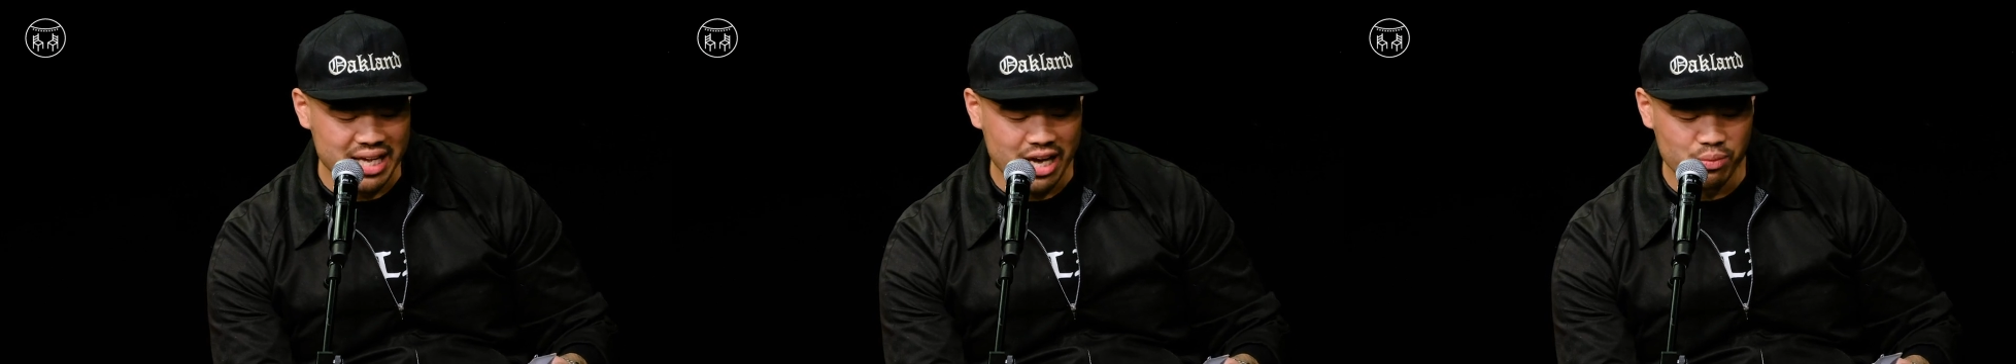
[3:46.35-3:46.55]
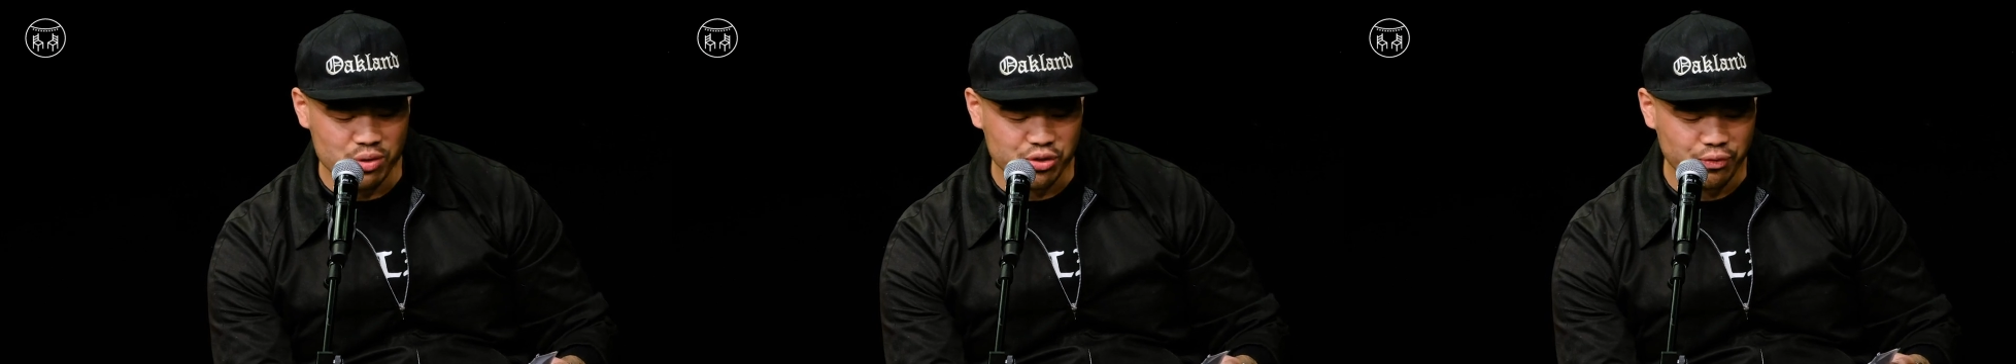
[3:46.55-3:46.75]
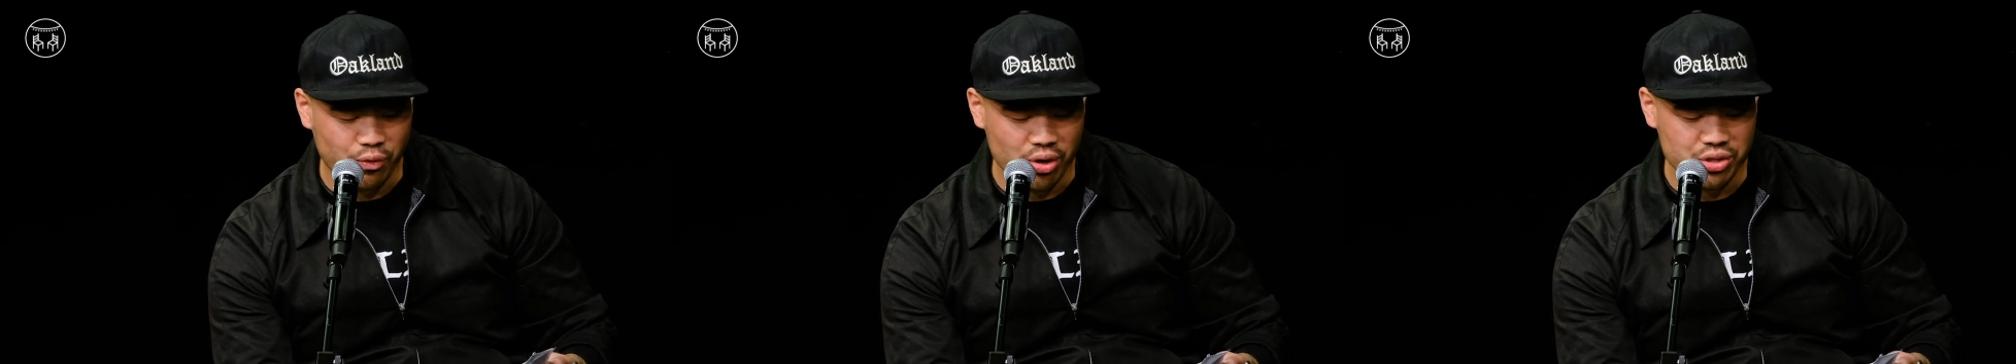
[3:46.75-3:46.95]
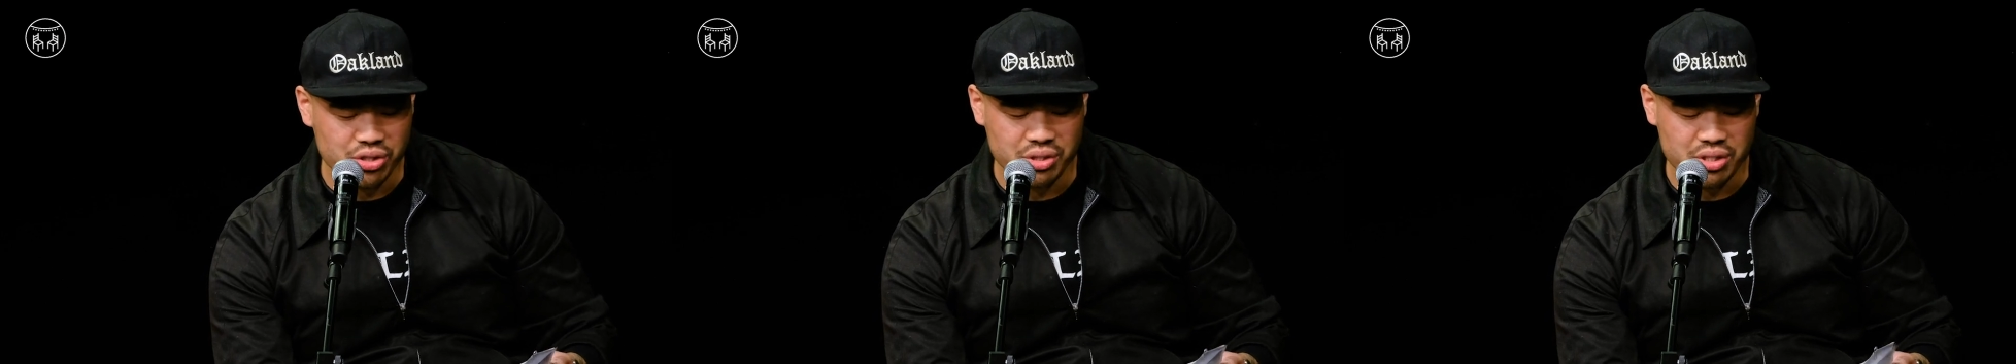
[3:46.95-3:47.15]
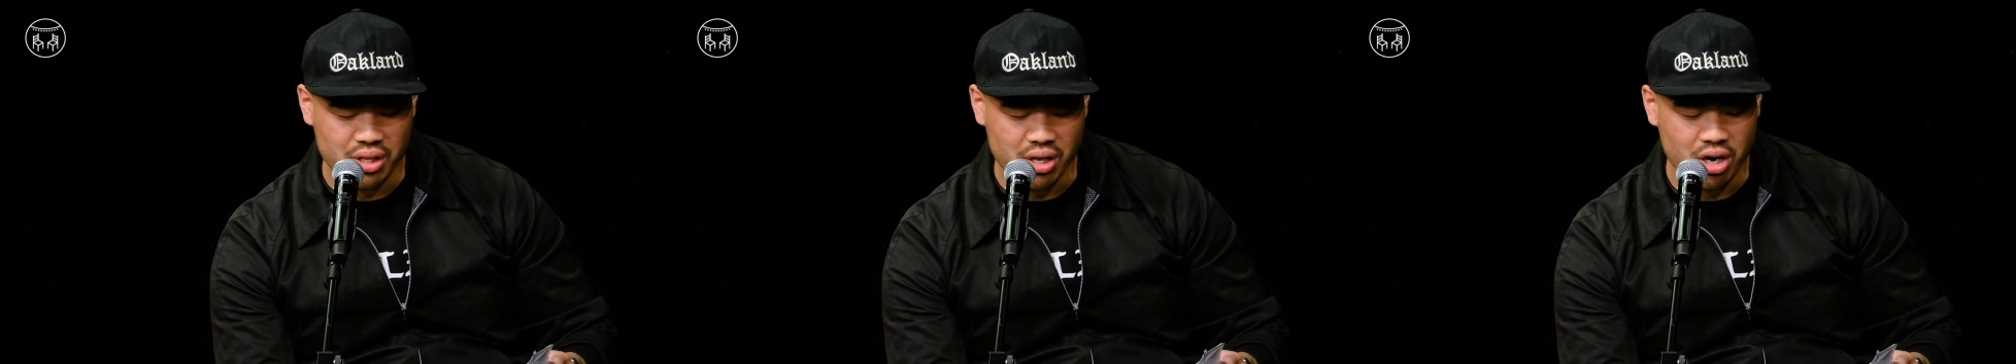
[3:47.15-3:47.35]
dad was forced
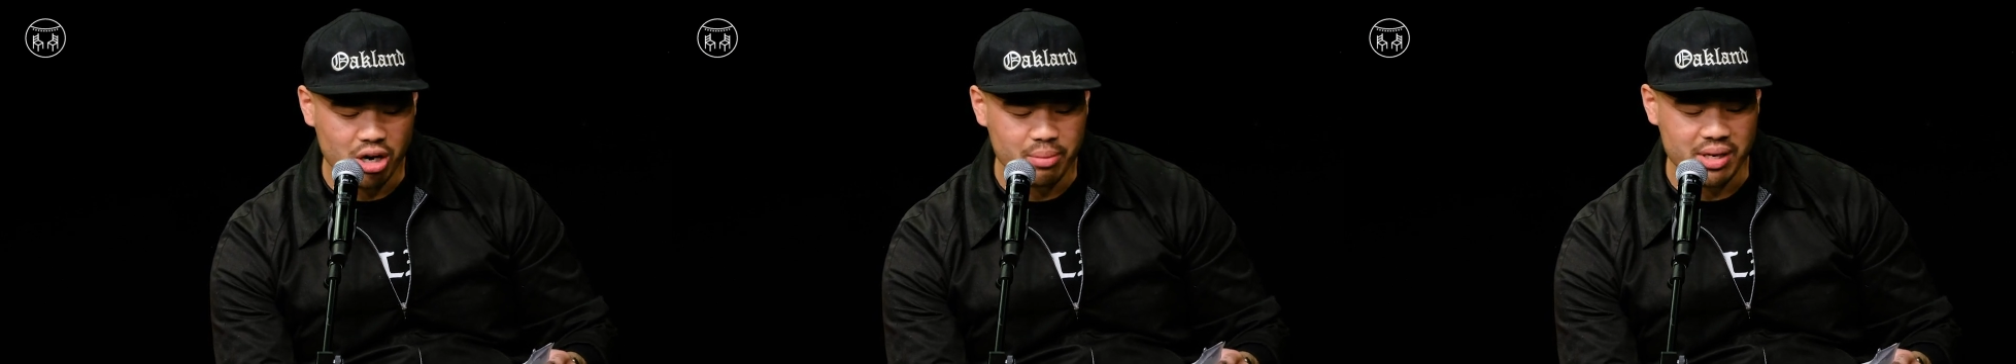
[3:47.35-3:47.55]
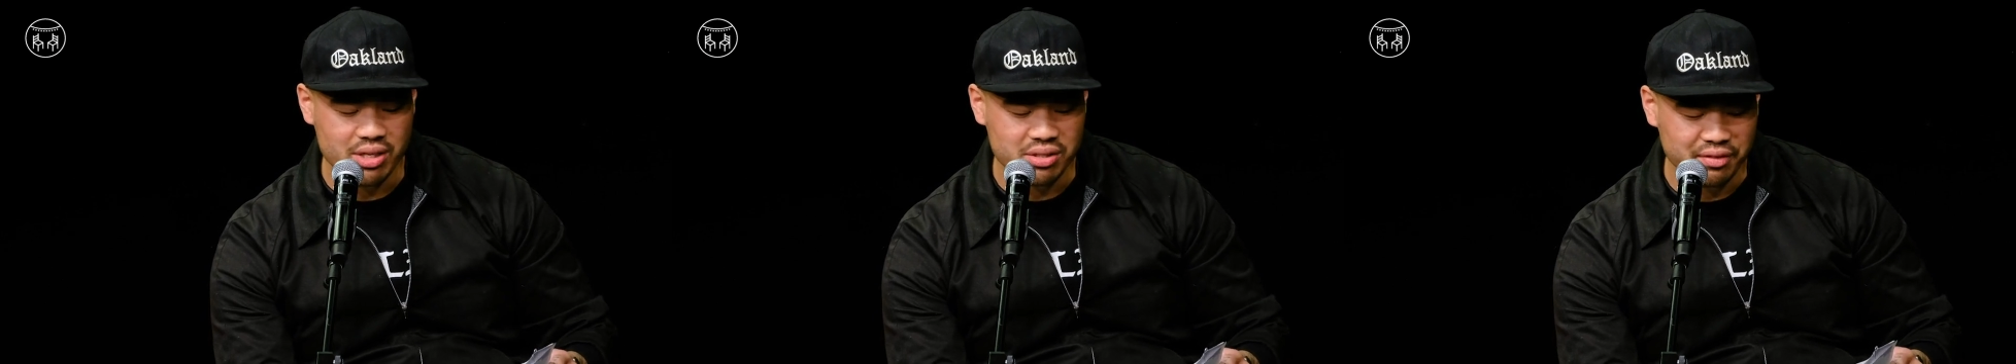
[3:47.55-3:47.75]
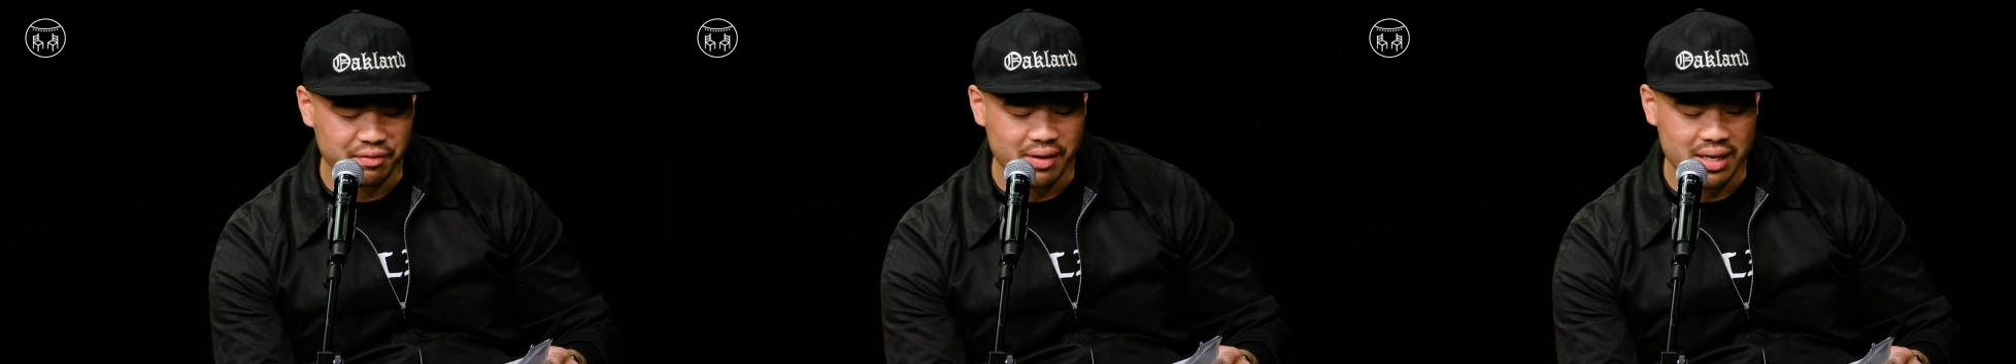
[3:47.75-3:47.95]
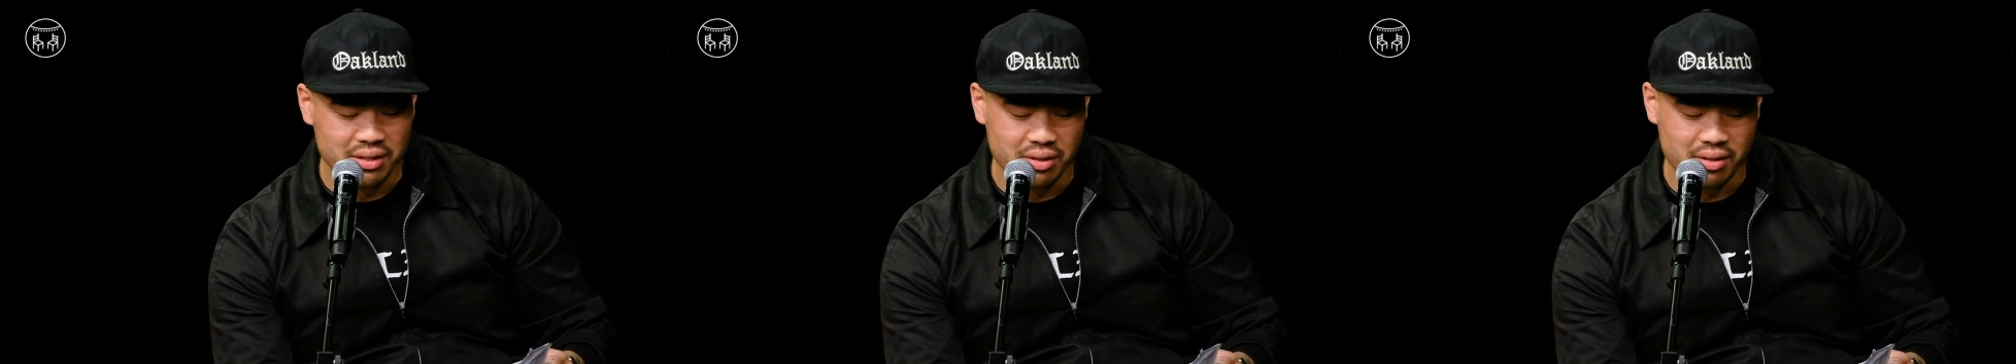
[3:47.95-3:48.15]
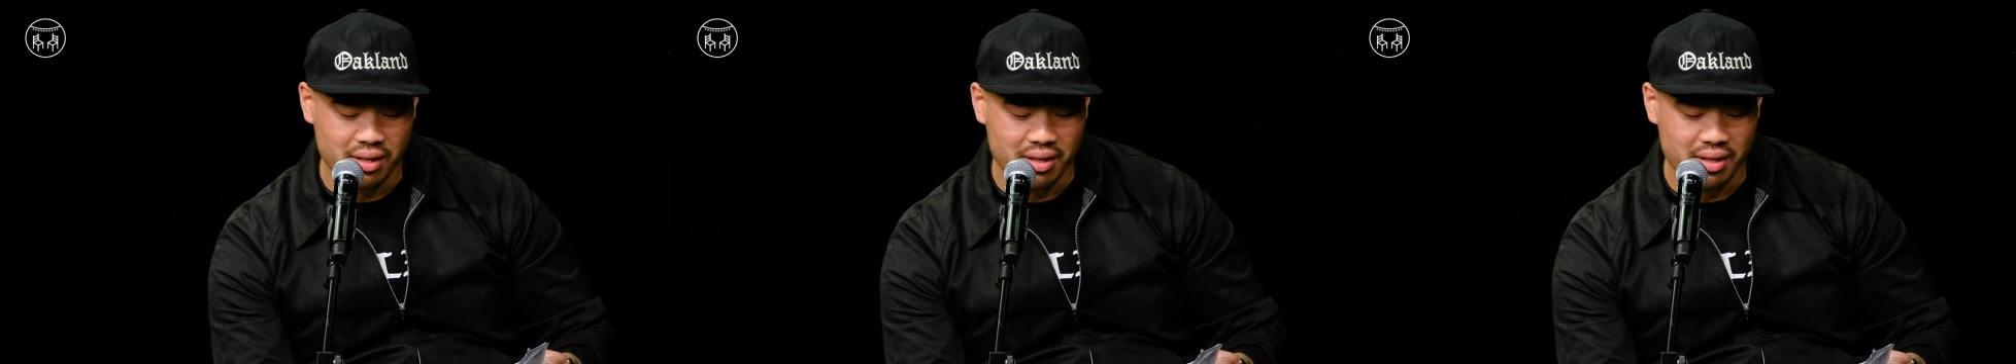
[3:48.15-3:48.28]
into the army to fight